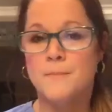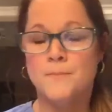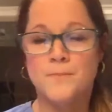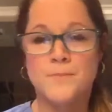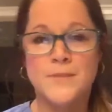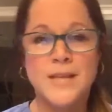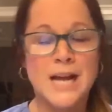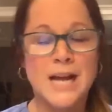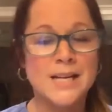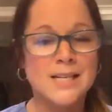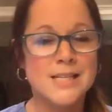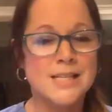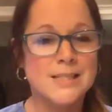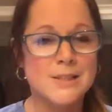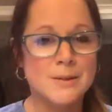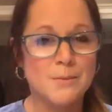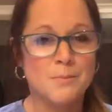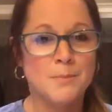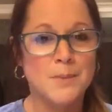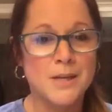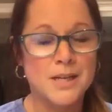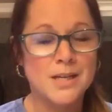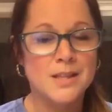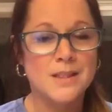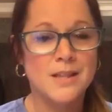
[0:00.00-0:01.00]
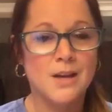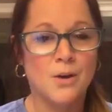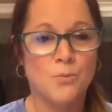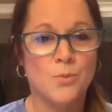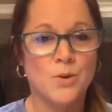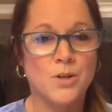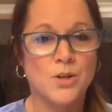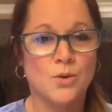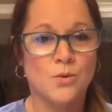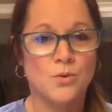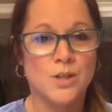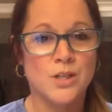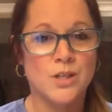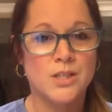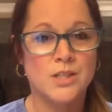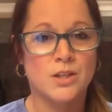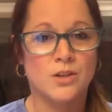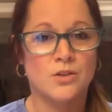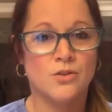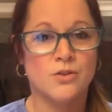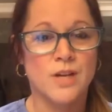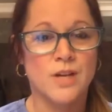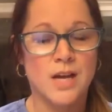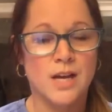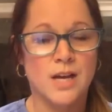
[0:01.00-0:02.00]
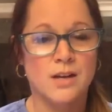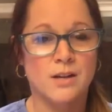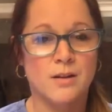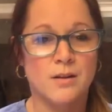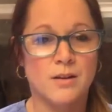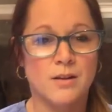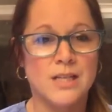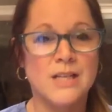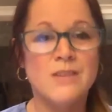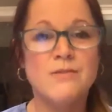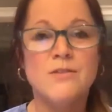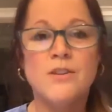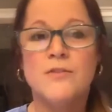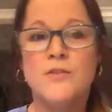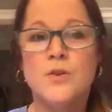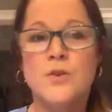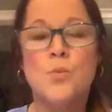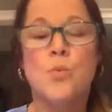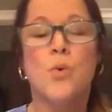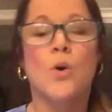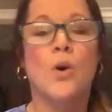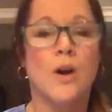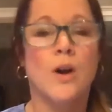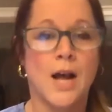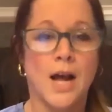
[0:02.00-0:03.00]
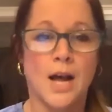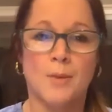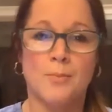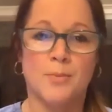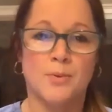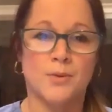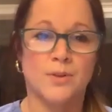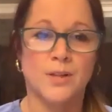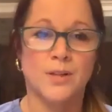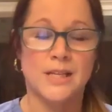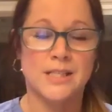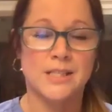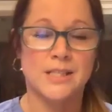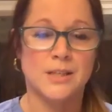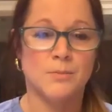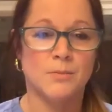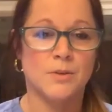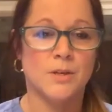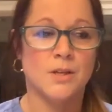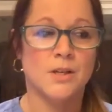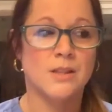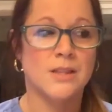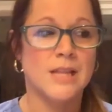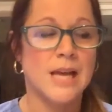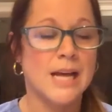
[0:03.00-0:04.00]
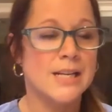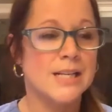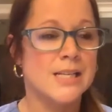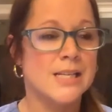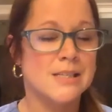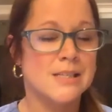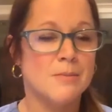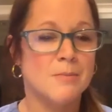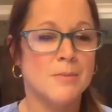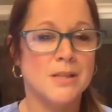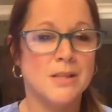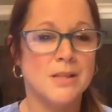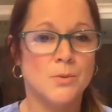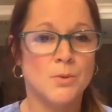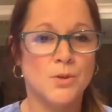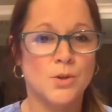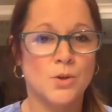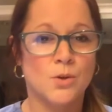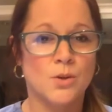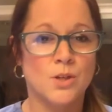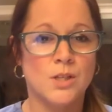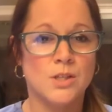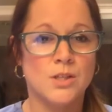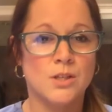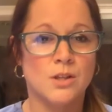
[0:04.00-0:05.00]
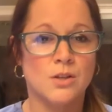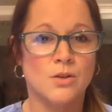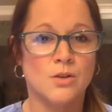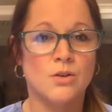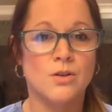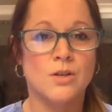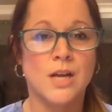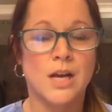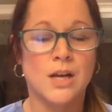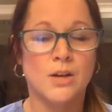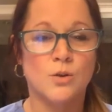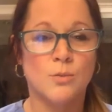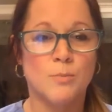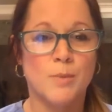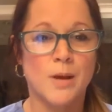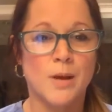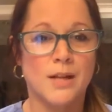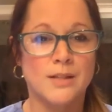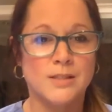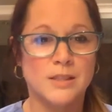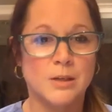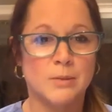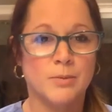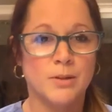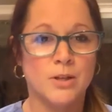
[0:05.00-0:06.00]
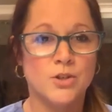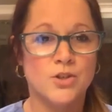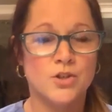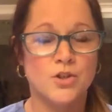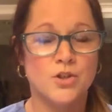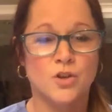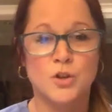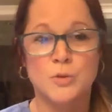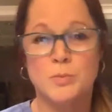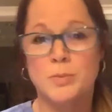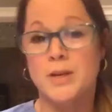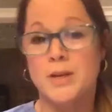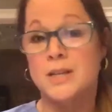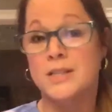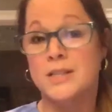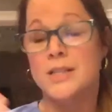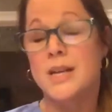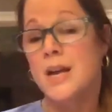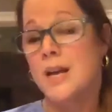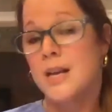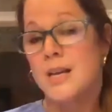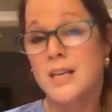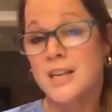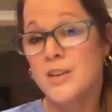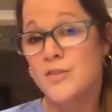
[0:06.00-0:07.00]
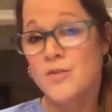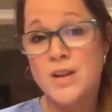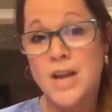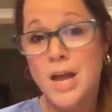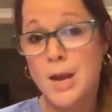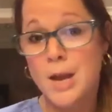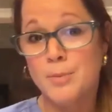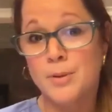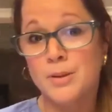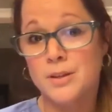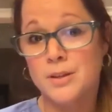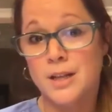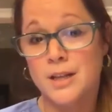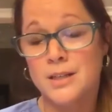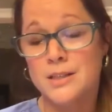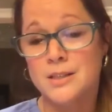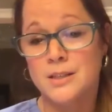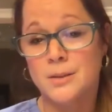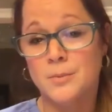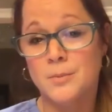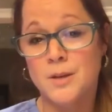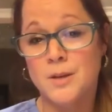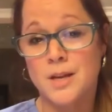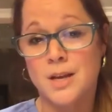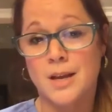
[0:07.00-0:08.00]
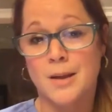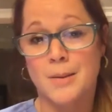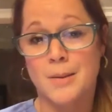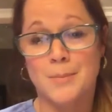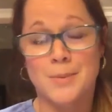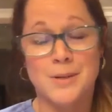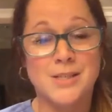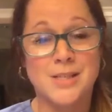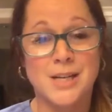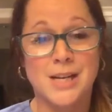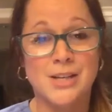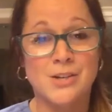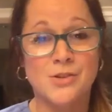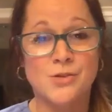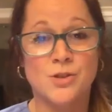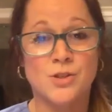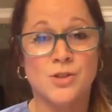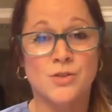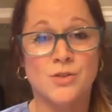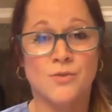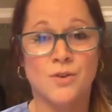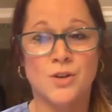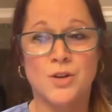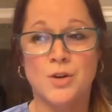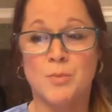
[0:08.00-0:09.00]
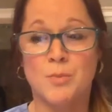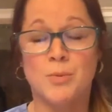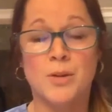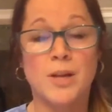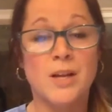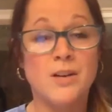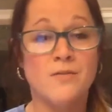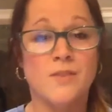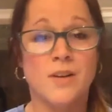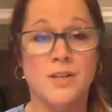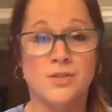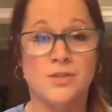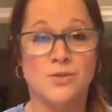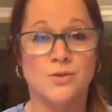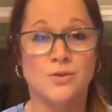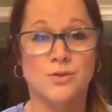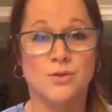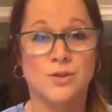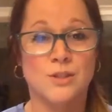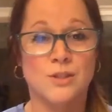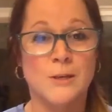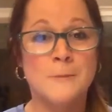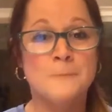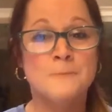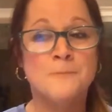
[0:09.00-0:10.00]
that doesn't mean that we don't need to learn how to, even if you weren't hypoglycemic, that doesn't mean that we don't need to learn how to balance our blood sugars, because even hypoglycemia can be dangerous for your blood vessels.